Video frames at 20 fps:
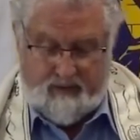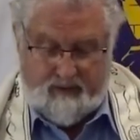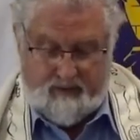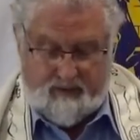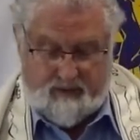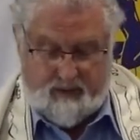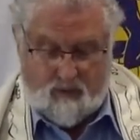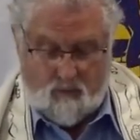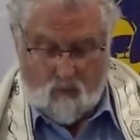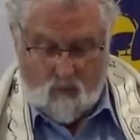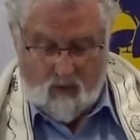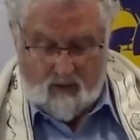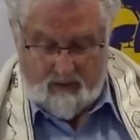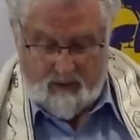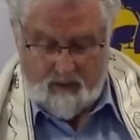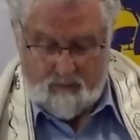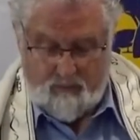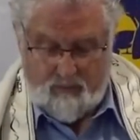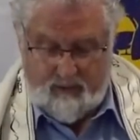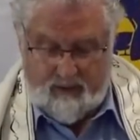So what
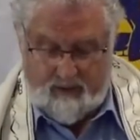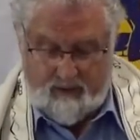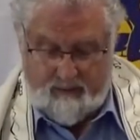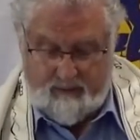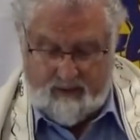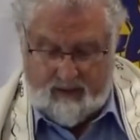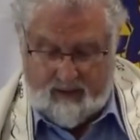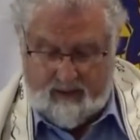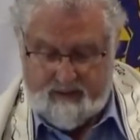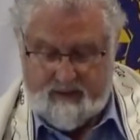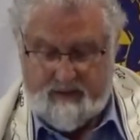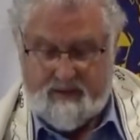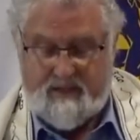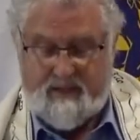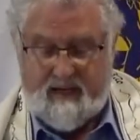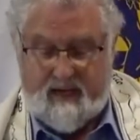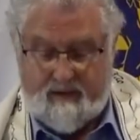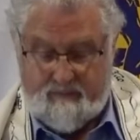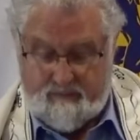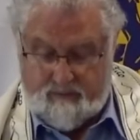can we
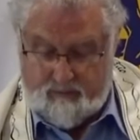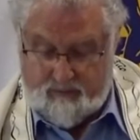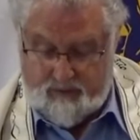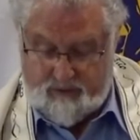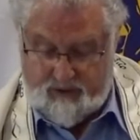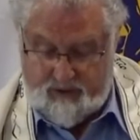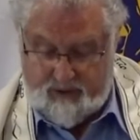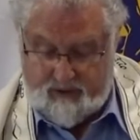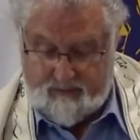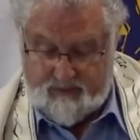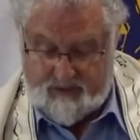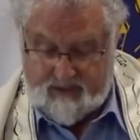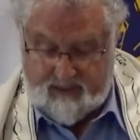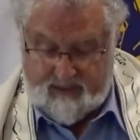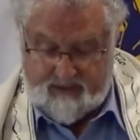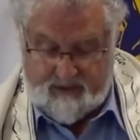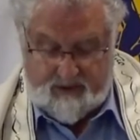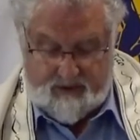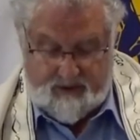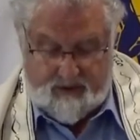understand from the
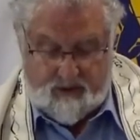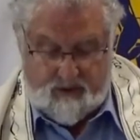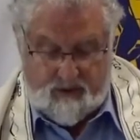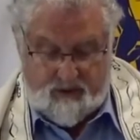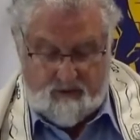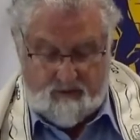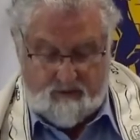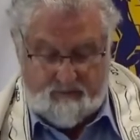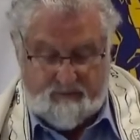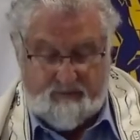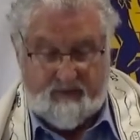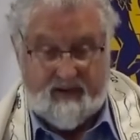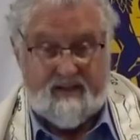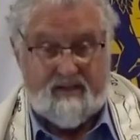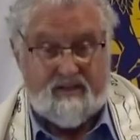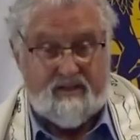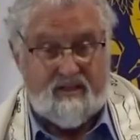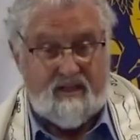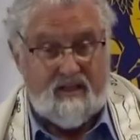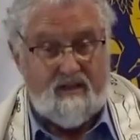circumstances Yeshua
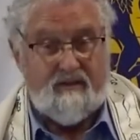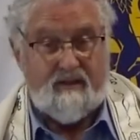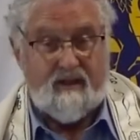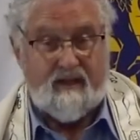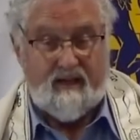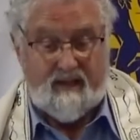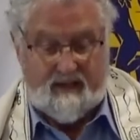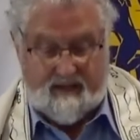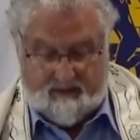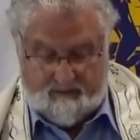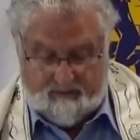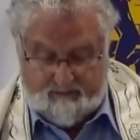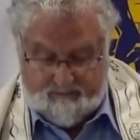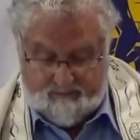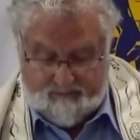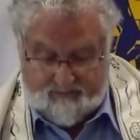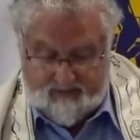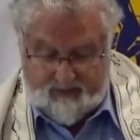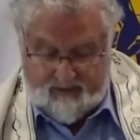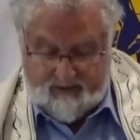faced in the Galil?
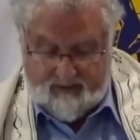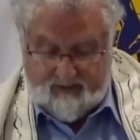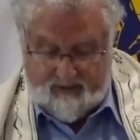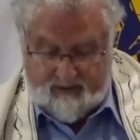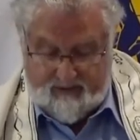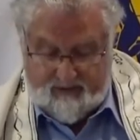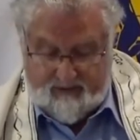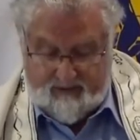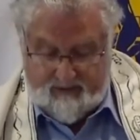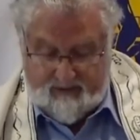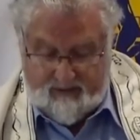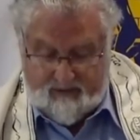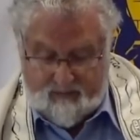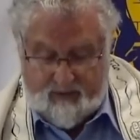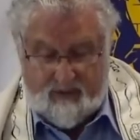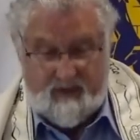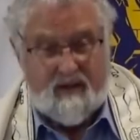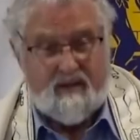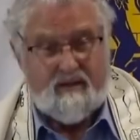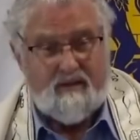
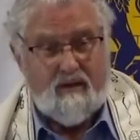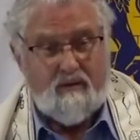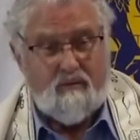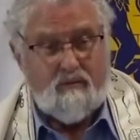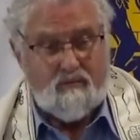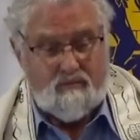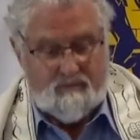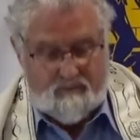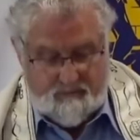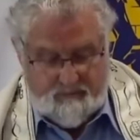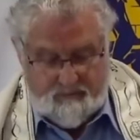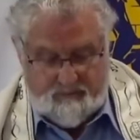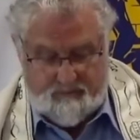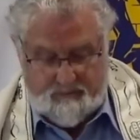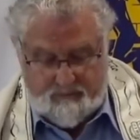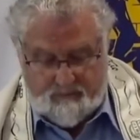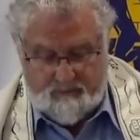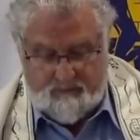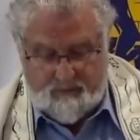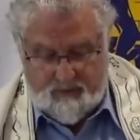We need,
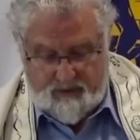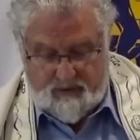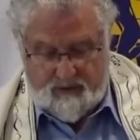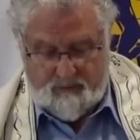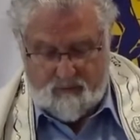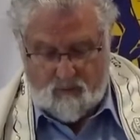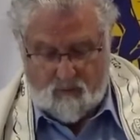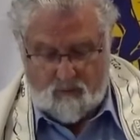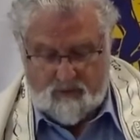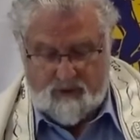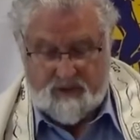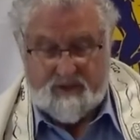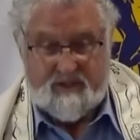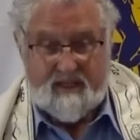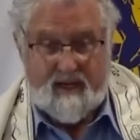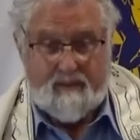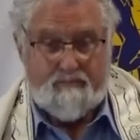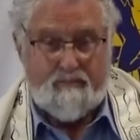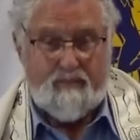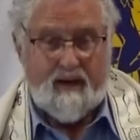first of all, to
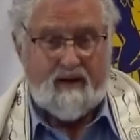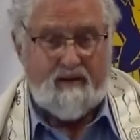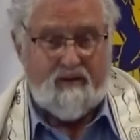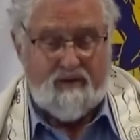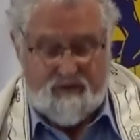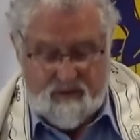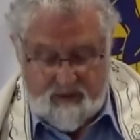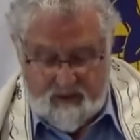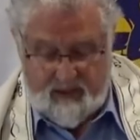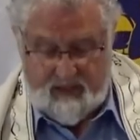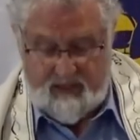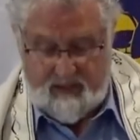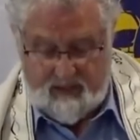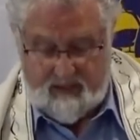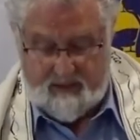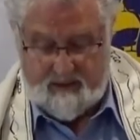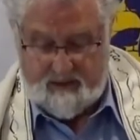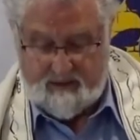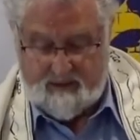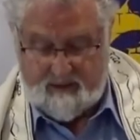step back 30
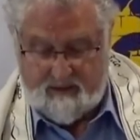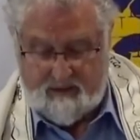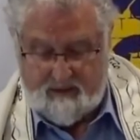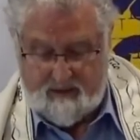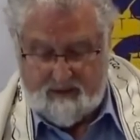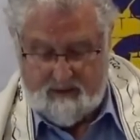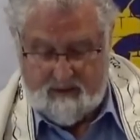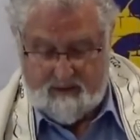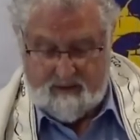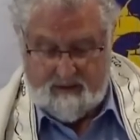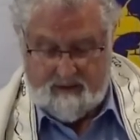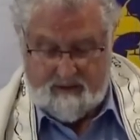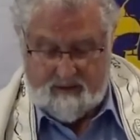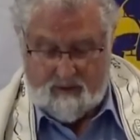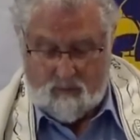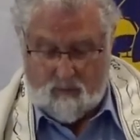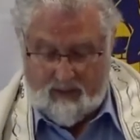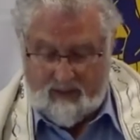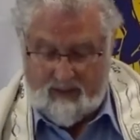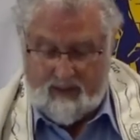years
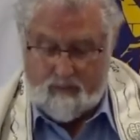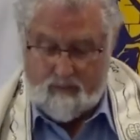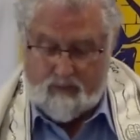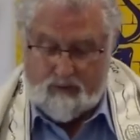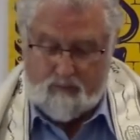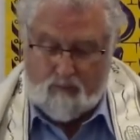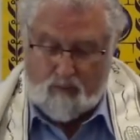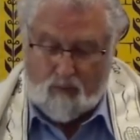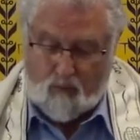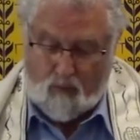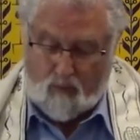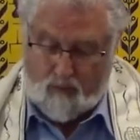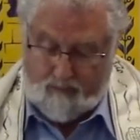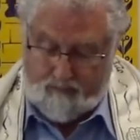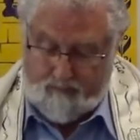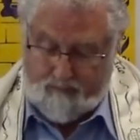to when he was born.